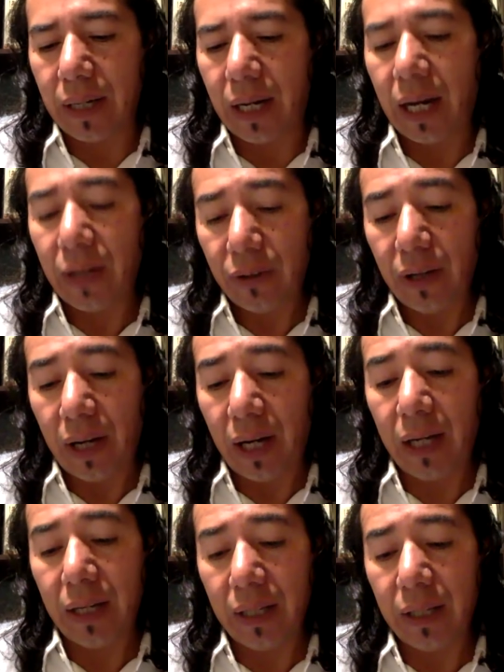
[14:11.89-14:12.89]
I,
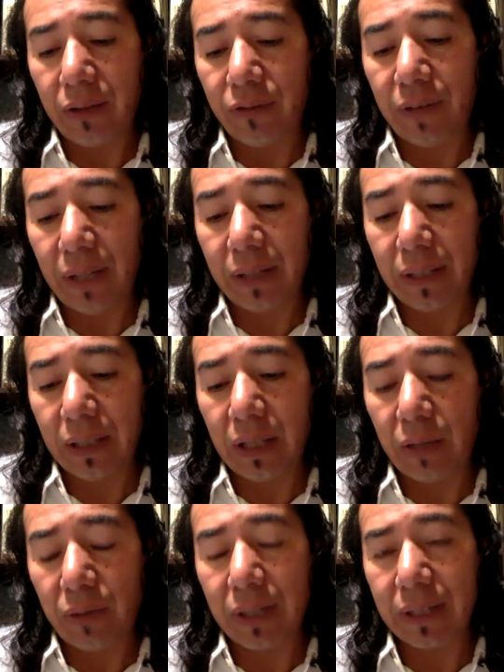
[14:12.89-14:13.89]
I felt
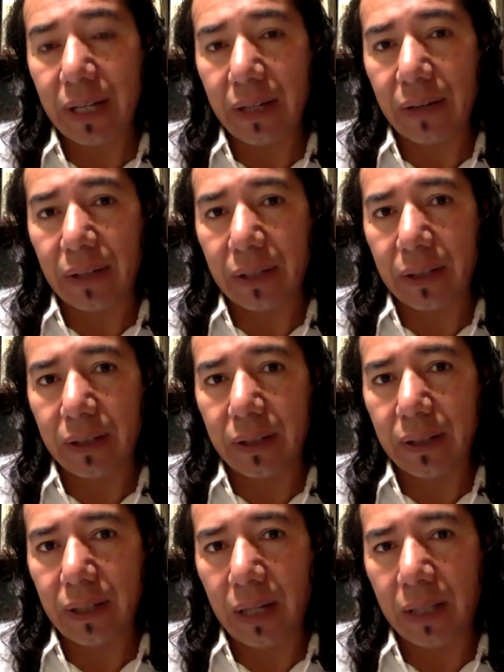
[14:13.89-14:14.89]
they were sacred,
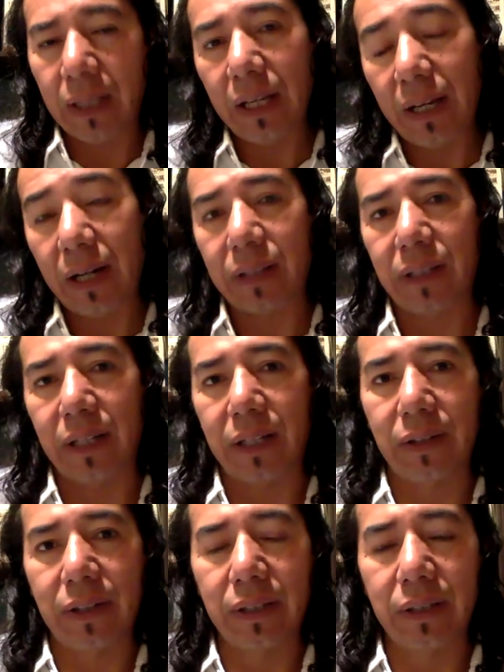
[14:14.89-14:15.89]
and they are
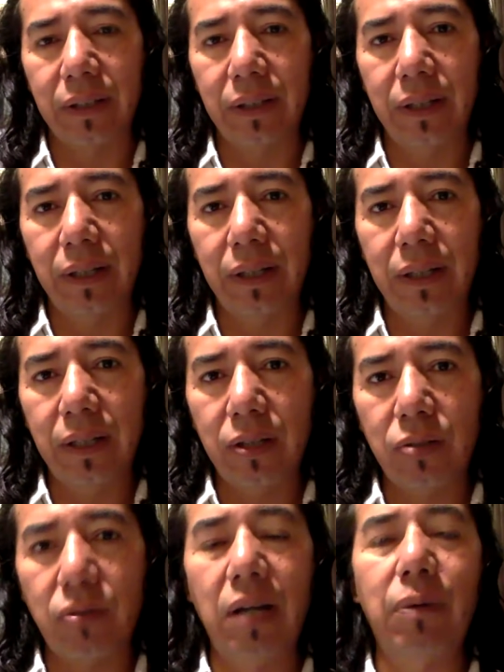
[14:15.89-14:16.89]
sacred.
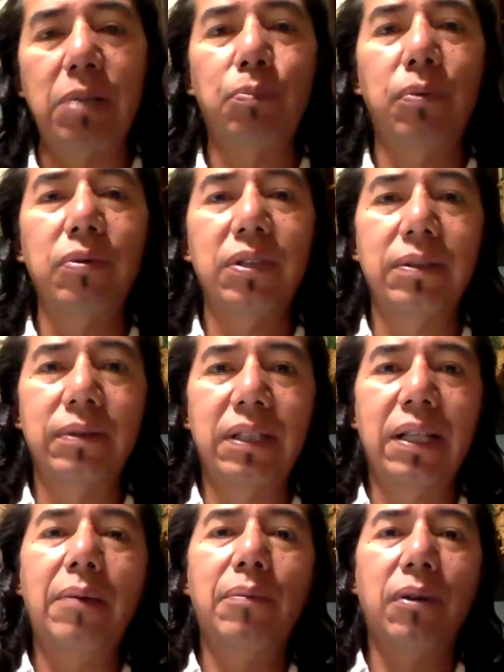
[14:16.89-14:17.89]
So I was putting
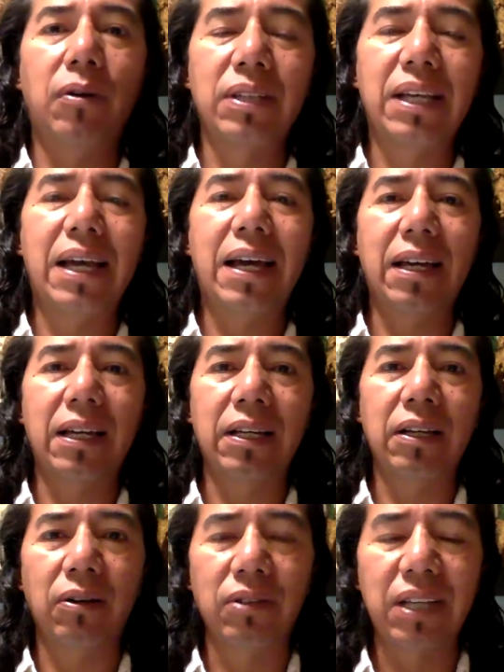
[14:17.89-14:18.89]
them on the
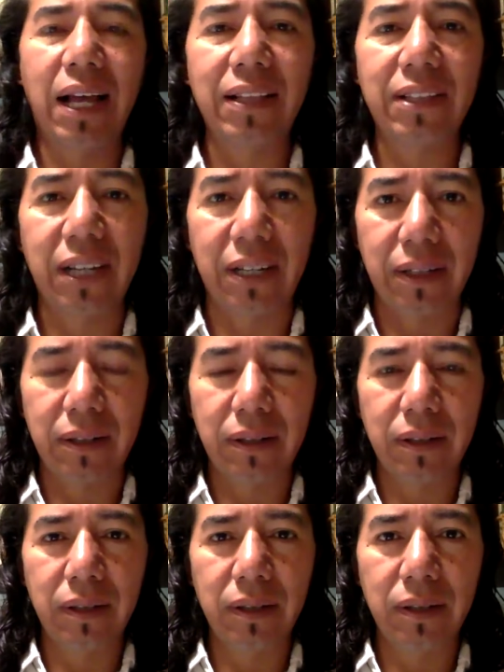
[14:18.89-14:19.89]
on the altar,
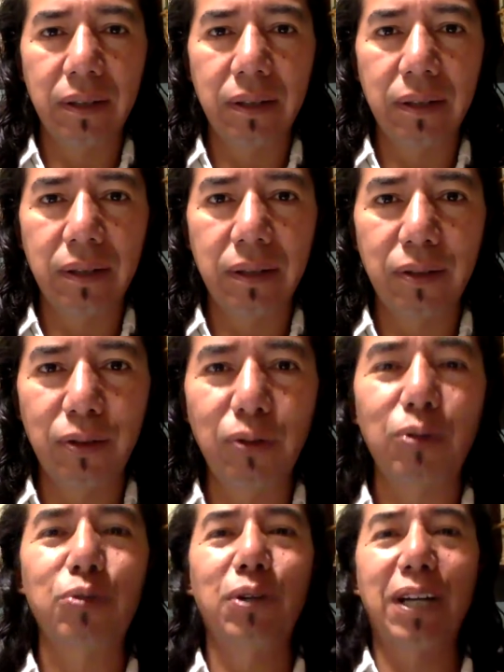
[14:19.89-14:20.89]
you
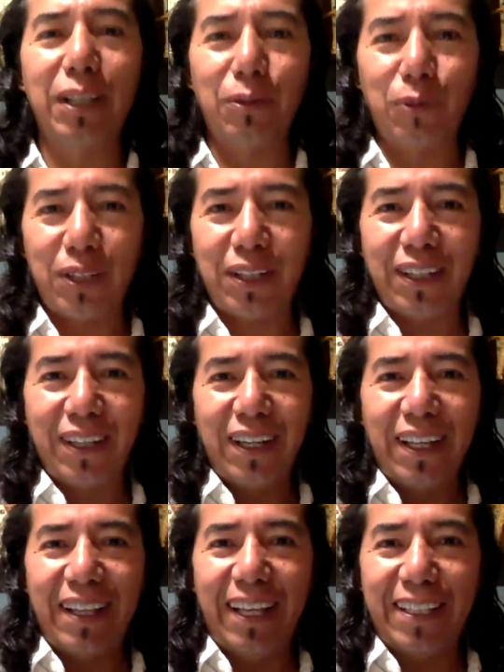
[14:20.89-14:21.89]
know, together with
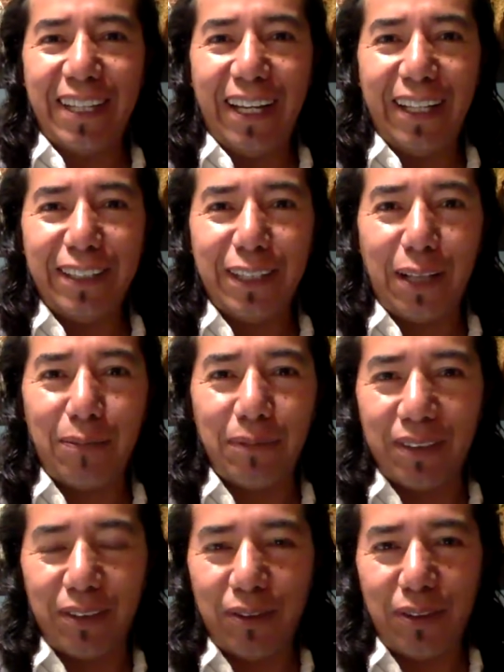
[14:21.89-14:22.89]
the saints, and,
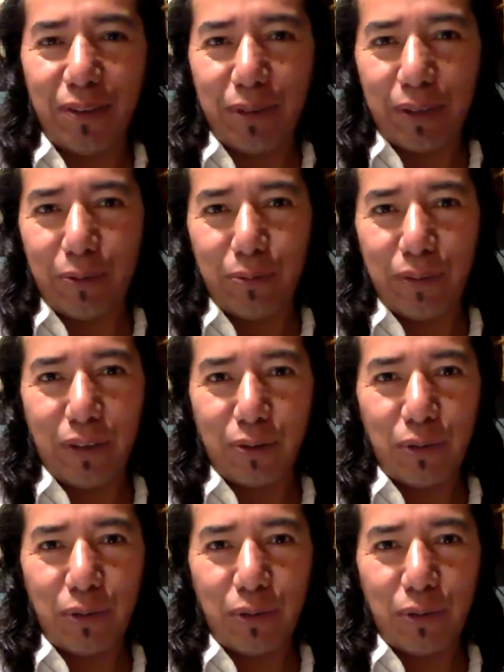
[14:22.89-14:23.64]
you know, we, we got